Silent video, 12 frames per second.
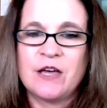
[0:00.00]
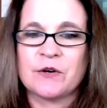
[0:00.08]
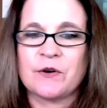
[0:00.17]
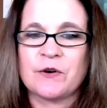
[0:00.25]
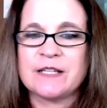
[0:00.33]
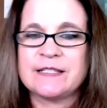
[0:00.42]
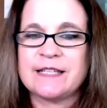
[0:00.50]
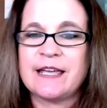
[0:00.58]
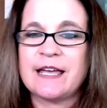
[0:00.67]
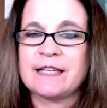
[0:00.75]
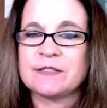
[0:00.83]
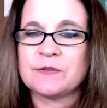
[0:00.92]
Grassé
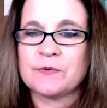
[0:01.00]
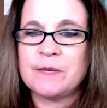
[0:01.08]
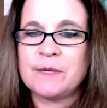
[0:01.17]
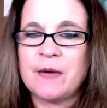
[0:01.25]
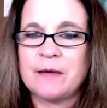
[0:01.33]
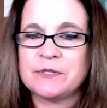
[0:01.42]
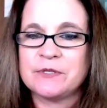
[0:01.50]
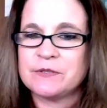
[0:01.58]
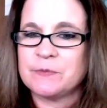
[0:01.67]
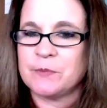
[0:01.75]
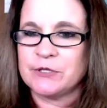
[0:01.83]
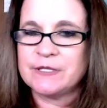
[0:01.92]
has 3
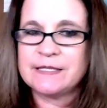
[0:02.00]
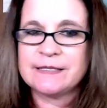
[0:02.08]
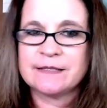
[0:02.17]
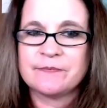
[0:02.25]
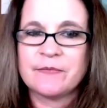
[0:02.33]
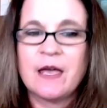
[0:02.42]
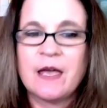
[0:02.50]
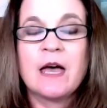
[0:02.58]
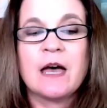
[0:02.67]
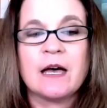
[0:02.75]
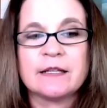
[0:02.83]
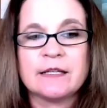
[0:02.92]
published books:
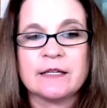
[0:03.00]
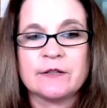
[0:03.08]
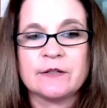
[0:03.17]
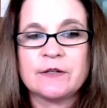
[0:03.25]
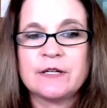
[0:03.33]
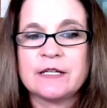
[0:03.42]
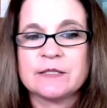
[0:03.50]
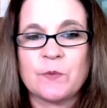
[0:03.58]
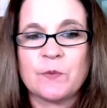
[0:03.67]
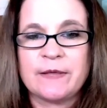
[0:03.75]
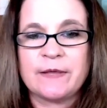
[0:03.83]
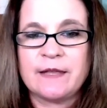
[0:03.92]
A Killer is
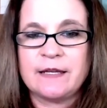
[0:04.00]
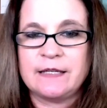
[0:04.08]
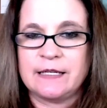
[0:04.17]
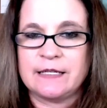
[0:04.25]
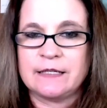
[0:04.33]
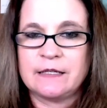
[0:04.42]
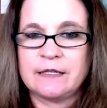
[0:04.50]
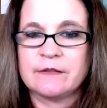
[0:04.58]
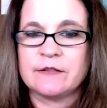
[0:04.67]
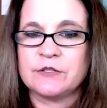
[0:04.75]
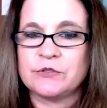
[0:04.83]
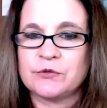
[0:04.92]
What They Needed,
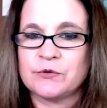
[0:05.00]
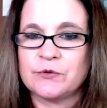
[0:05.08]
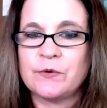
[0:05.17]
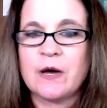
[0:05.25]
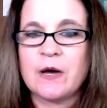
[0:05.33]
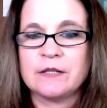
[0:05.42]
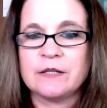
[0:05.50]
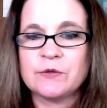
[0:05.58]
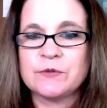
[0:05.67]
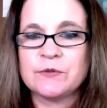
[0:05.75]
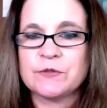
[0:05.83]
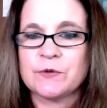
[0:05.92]
The True
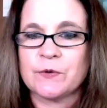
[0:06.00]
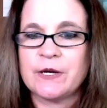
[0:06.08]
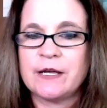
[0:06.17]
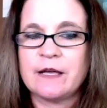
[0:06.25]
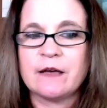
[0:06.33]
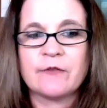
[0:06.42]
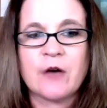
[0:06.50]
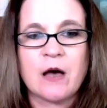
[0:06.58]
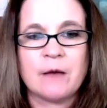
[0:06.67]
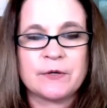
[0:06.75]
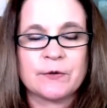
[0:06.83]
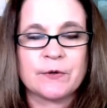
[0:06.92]
Untold Story of
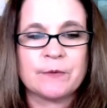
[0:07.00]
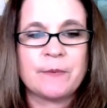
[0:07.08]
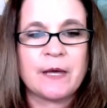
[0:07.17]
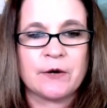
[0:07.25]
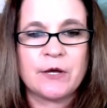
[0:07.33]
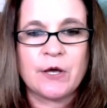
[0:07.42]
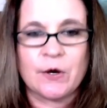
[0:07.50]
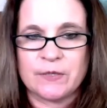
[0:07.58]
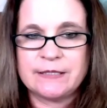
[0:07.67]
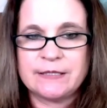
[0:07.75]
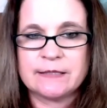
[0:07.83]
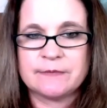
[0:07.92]
Commodore Perry
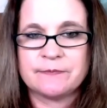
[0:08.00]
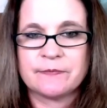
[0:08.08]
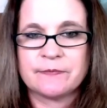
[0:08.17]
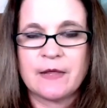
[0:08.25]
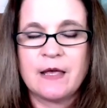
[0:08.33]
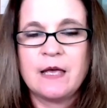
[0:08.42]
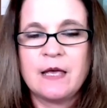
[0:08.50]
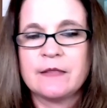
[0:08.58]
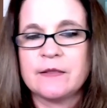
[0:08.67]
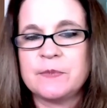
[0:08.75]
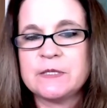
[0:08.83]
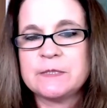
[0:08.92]
Owens,
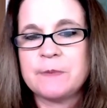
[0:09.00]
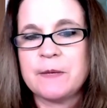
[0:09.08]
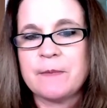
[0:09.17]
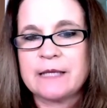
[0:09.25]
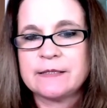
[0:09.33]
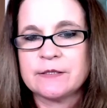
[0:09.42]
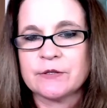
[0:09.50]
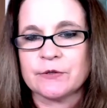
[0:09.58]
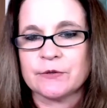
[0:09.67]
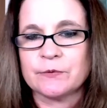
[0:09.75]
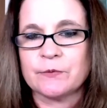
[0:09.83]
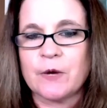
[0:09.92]
The Bisbee
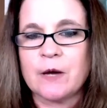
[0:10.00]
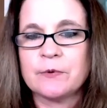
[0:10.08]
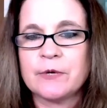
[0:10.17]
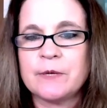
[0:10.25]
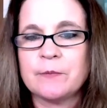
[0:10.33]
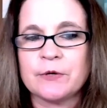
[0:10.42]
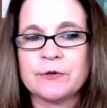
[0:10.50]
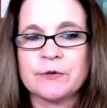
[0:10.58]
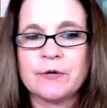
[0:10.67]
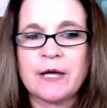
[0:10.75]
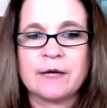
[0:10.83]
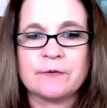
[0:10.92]
Massacre, Robbery,
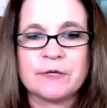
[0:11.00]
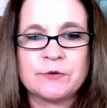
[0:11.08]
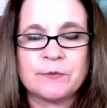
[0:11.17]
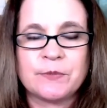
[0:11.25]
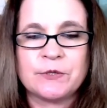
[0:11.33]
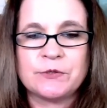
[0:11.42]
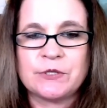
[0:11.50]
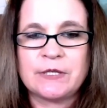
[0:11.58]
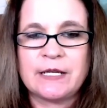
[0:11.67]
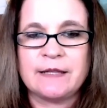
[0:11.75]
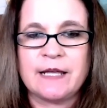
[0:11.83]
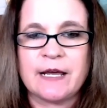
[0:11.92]
Murder, and Retribution
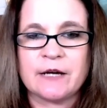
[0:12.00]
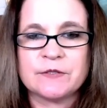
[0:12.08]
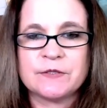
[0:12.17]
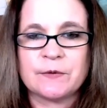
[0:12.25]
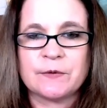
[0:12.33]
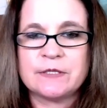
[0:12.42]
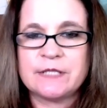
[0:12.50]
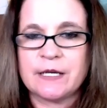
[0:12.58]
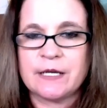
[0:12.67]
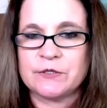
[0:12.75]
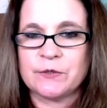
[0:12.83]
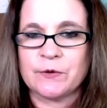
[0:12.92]
in the Arizona
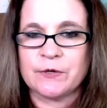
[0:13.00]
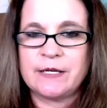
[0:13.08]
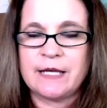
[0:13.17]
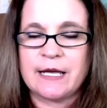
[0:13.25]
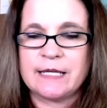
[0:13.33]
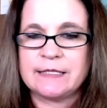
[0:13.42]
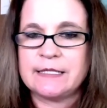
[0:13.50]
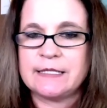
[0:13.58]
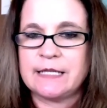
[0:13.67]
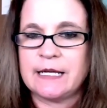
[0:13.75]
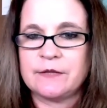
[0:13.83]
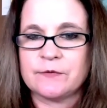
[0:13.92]
Territory,
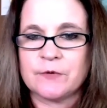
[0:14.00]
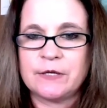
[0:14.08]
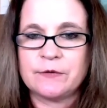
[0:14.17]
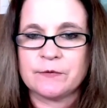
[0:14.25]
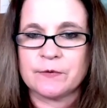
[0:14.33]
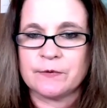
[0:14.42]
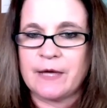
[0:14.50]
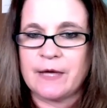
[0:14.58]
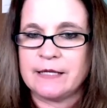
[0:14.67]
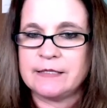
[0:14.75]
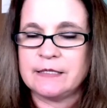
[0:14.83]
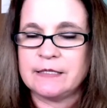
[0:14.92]
1883 through
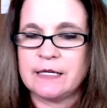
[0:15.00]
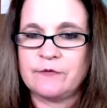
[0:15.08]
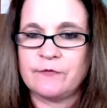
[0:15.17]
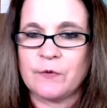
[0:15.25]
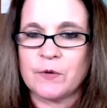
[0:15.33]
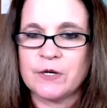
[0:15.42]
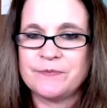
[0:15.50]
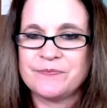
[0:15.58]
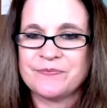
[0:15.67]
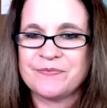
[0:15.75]
1884,